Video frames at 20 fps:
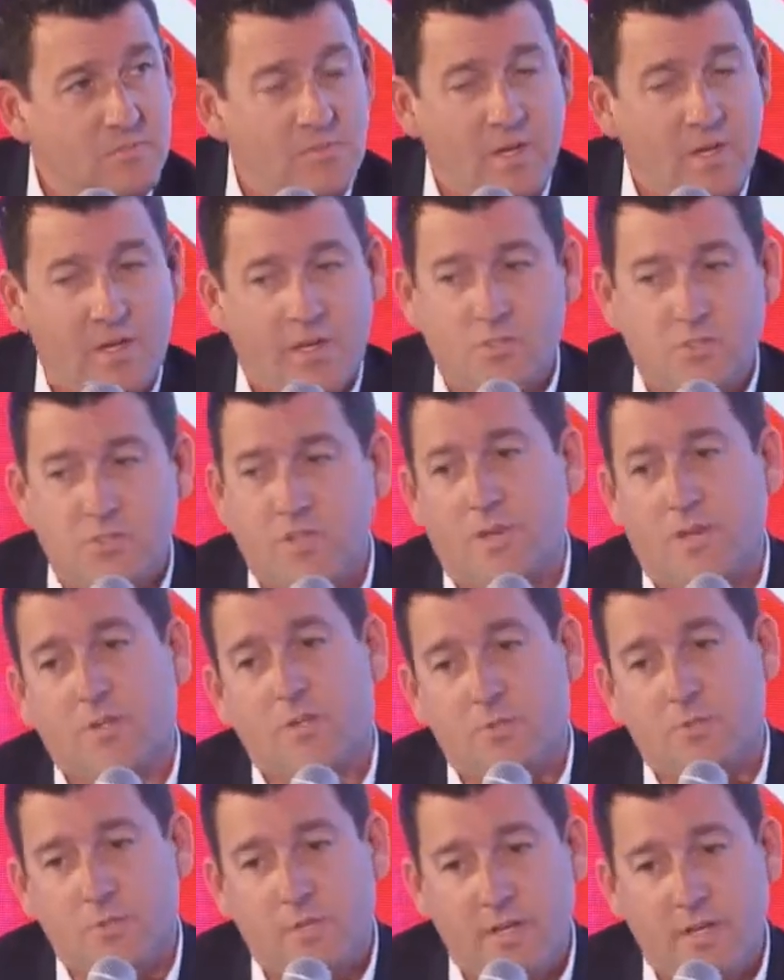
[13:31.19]
And it's not
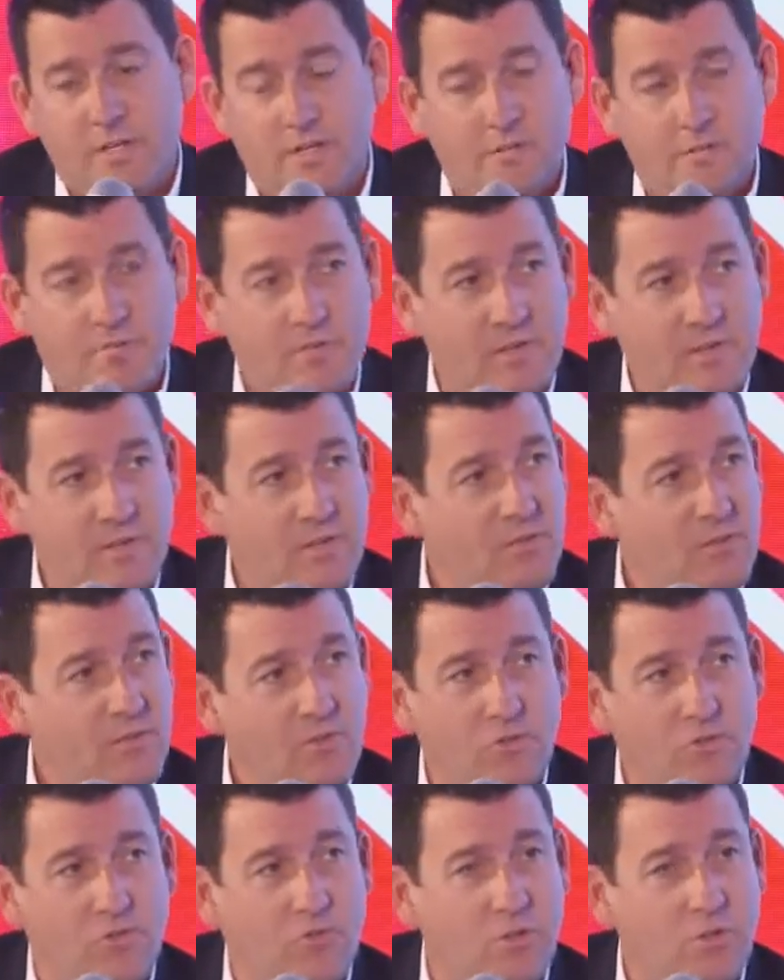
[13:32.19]
creative. And I, uh, there's
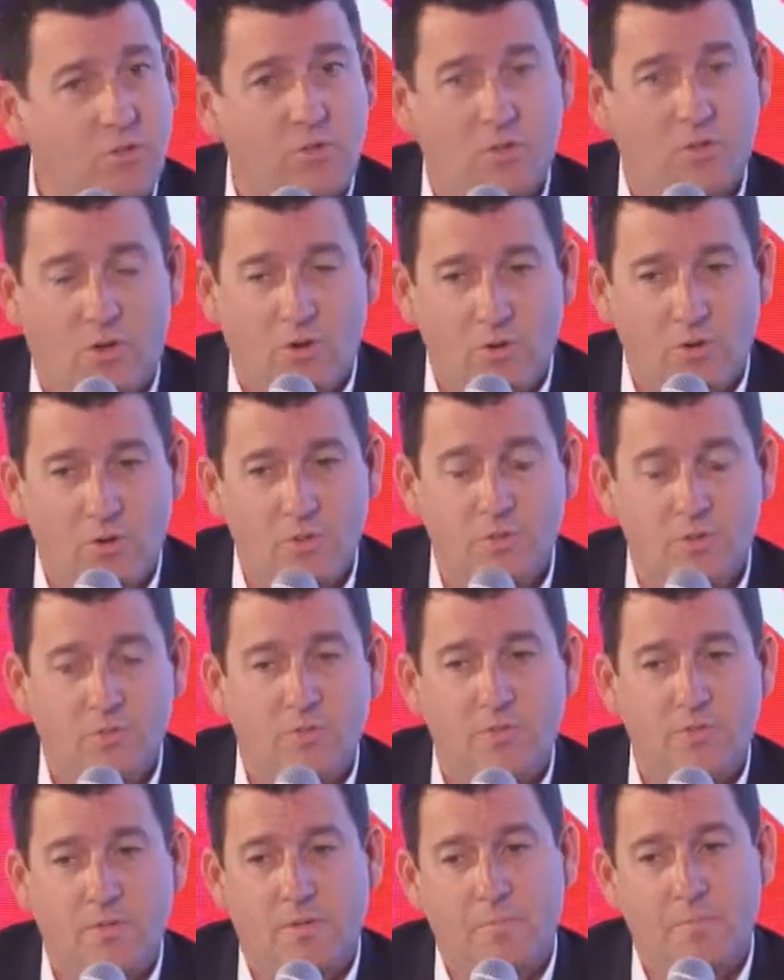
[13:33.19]
still a large
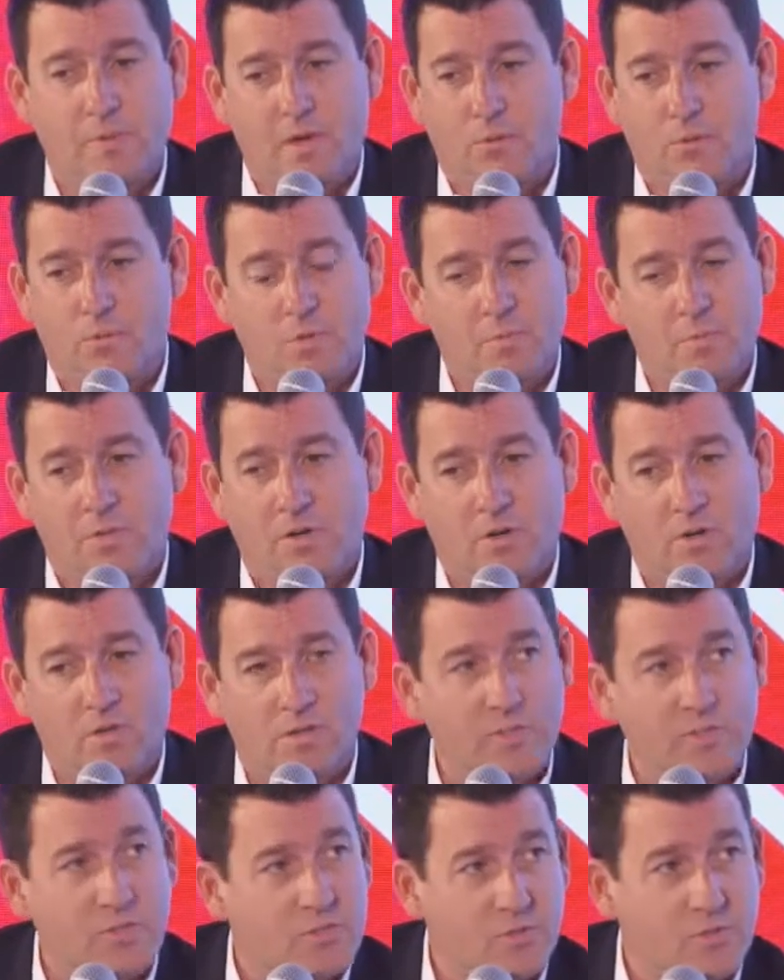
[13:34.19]
amount of room in our
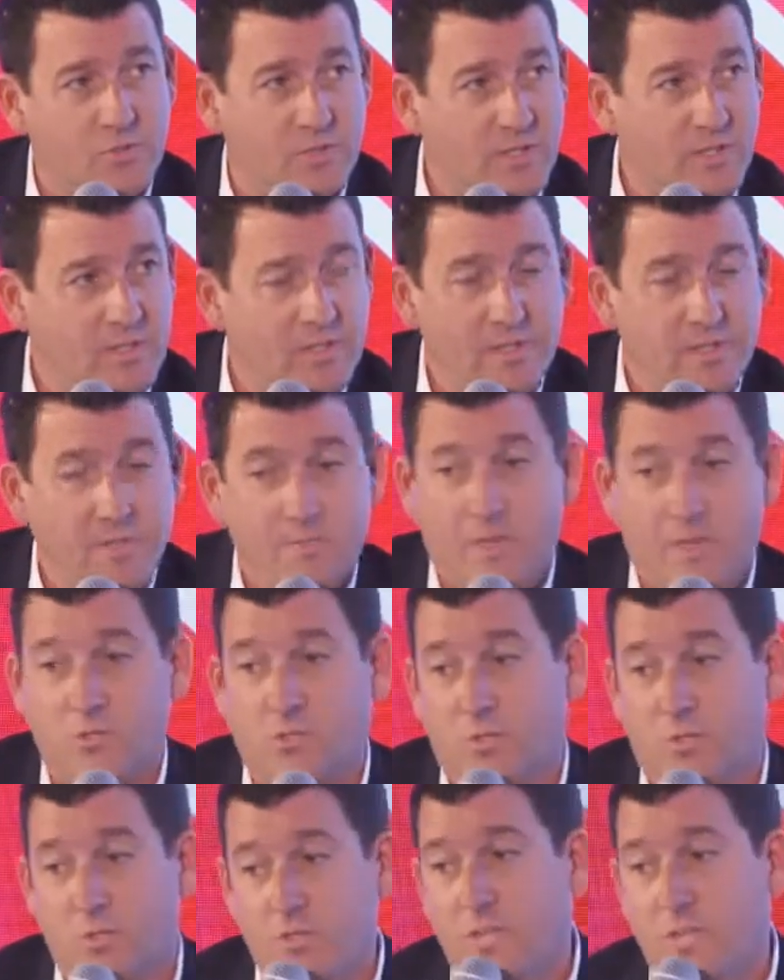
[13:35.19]
industry, as
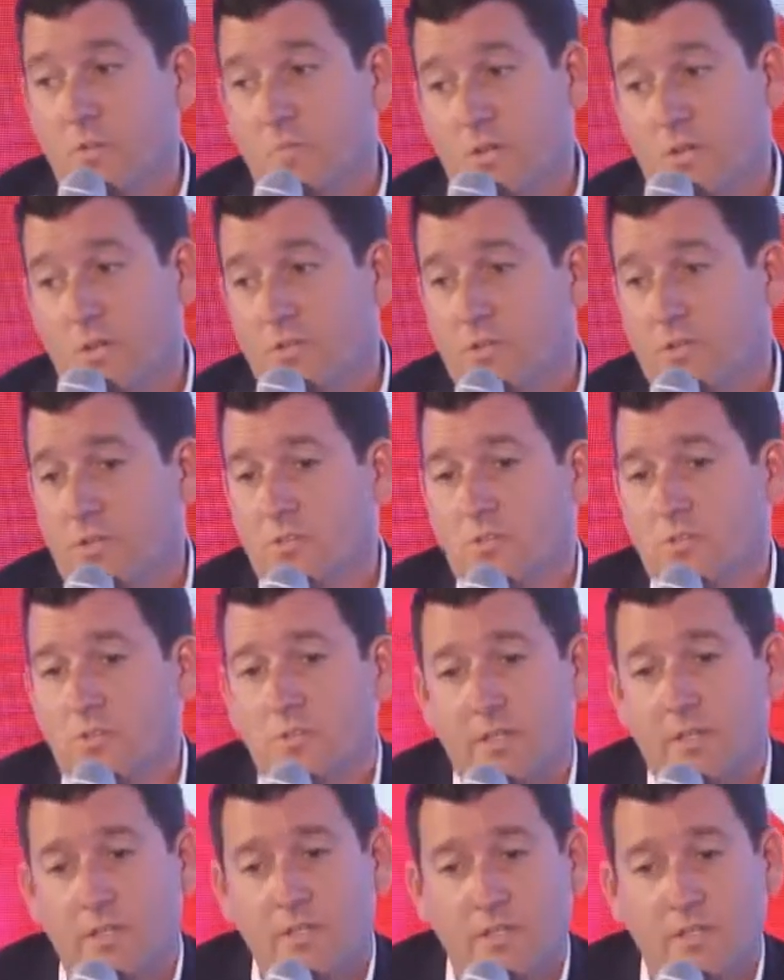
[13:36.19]
our team here does in
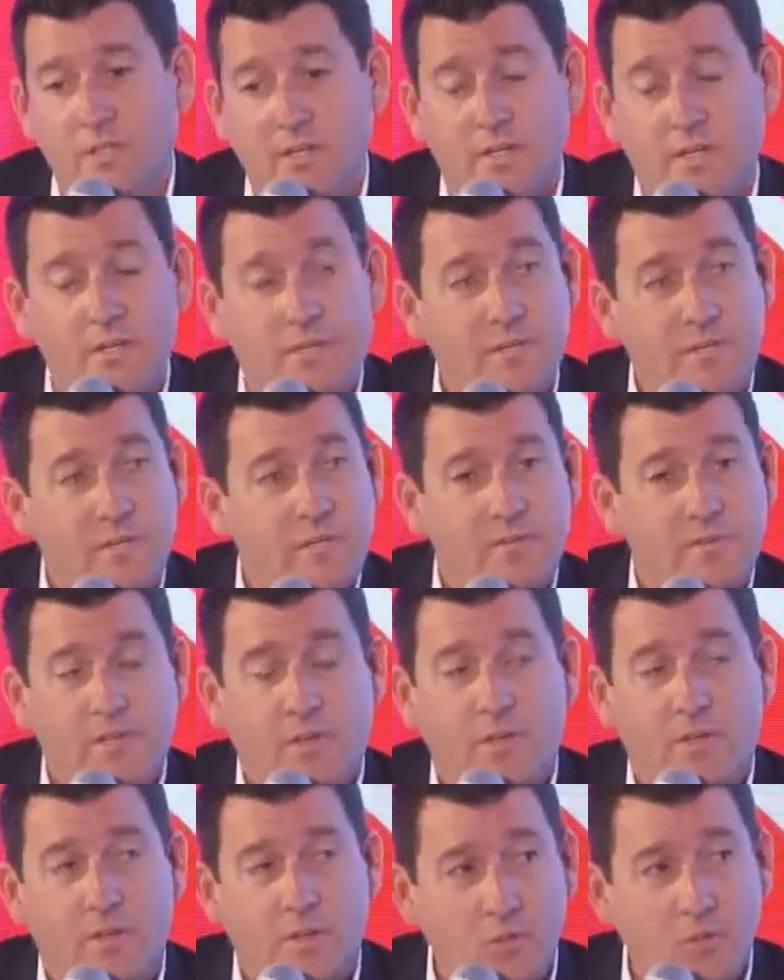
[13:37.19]
India.
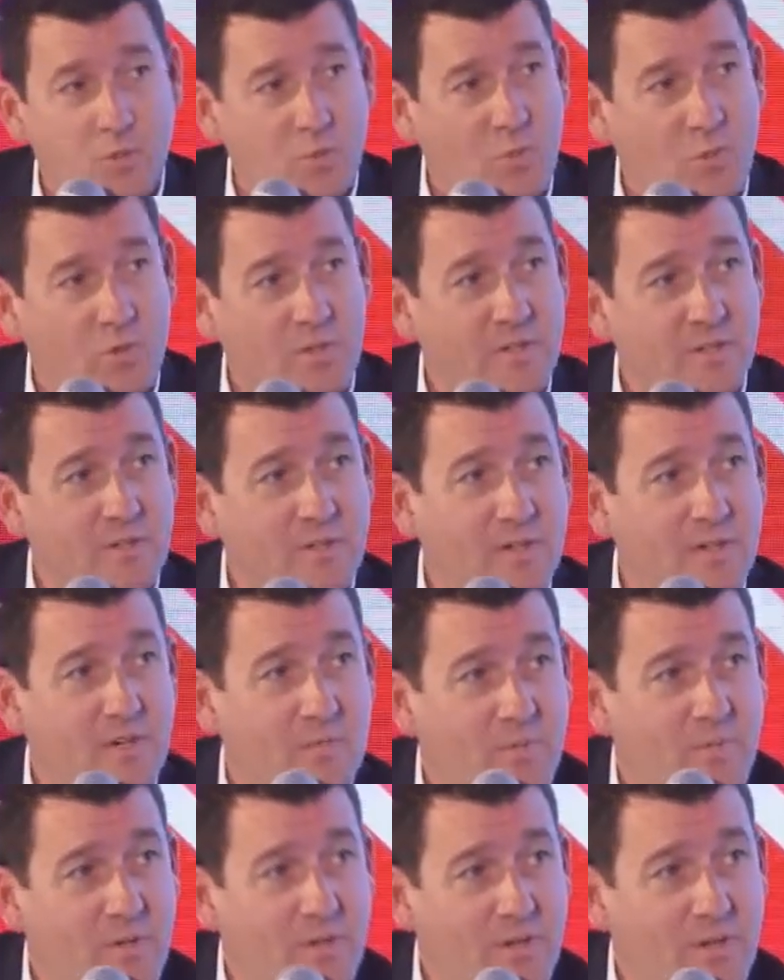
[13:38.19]
You know, they just won a, a,
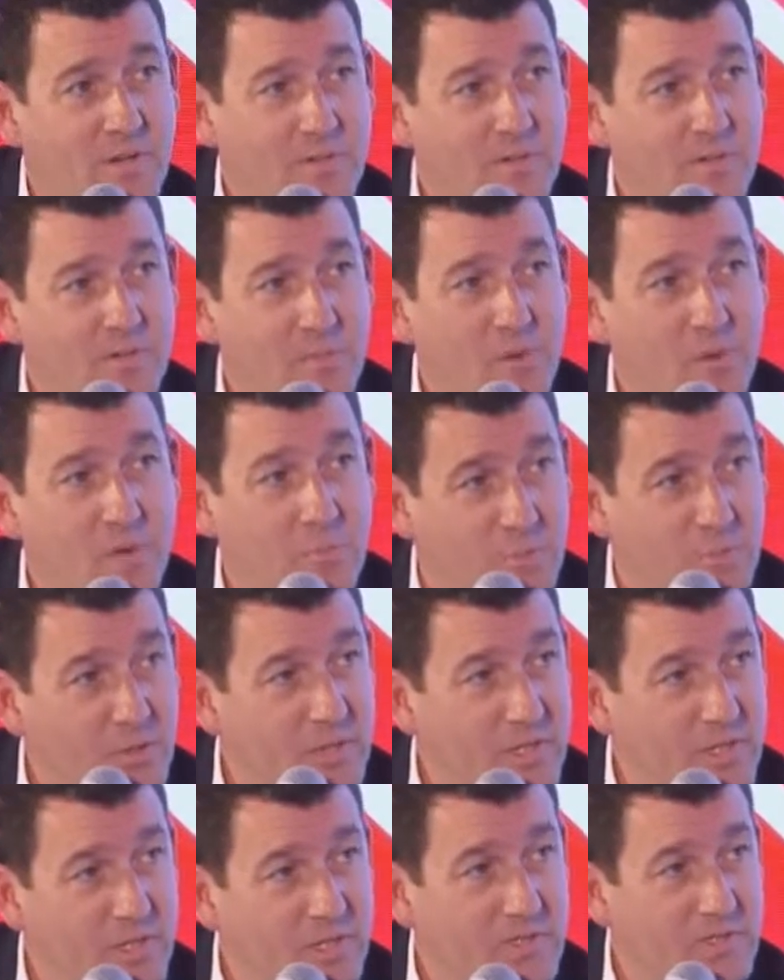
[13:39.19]
a Grand
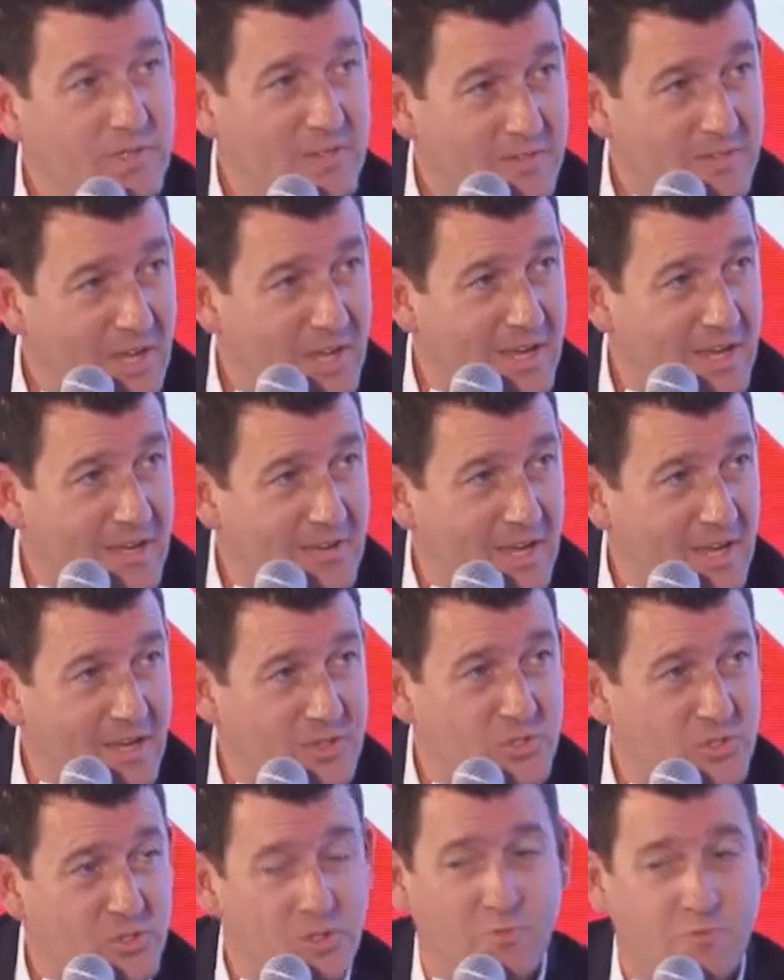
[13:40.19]
Prix at Cannes
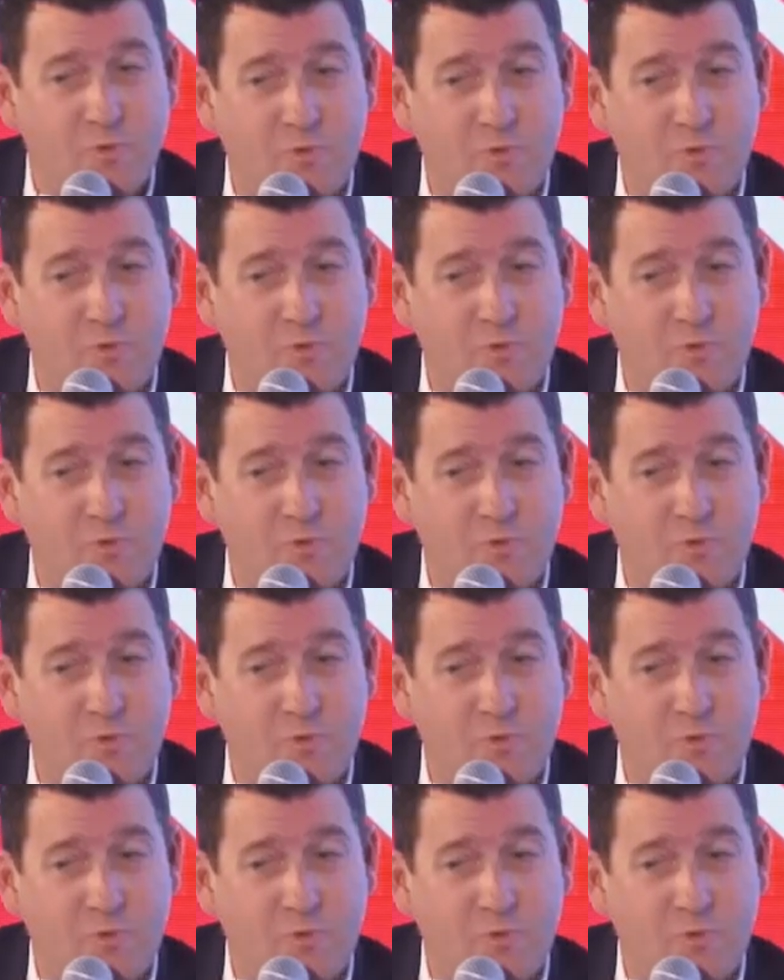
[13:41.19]
last year.